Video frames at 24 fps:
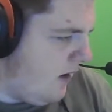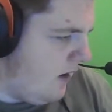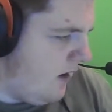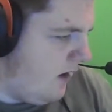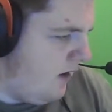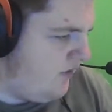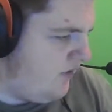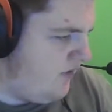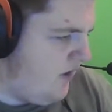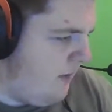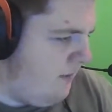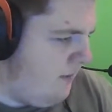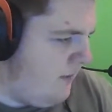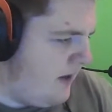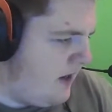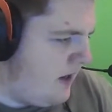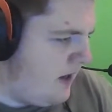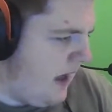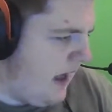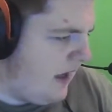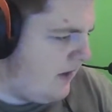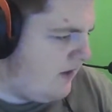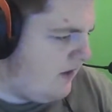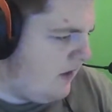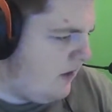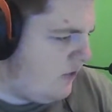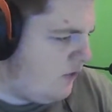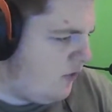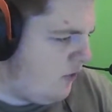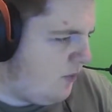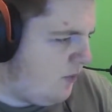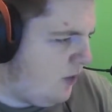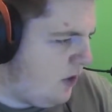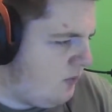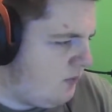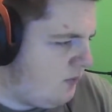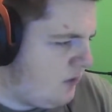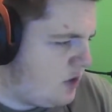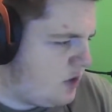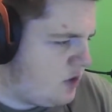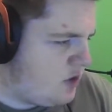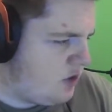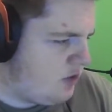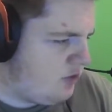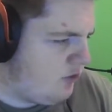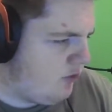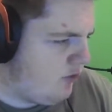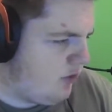As Atalanta are putting
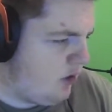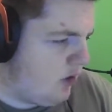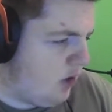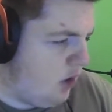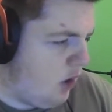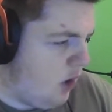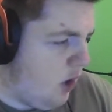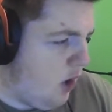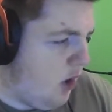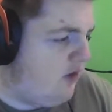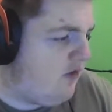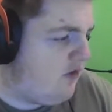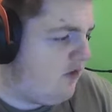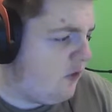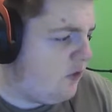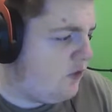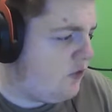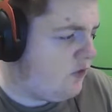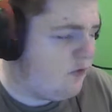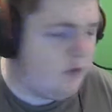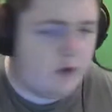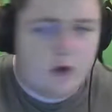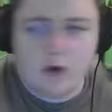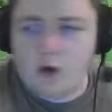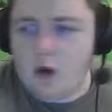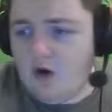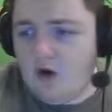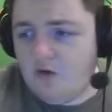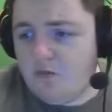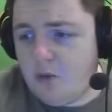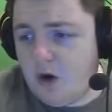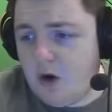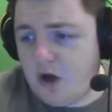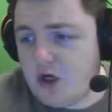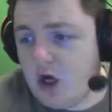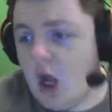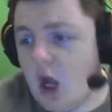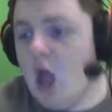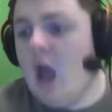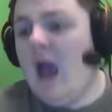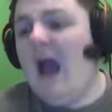Midtjylland under a lot of pressure.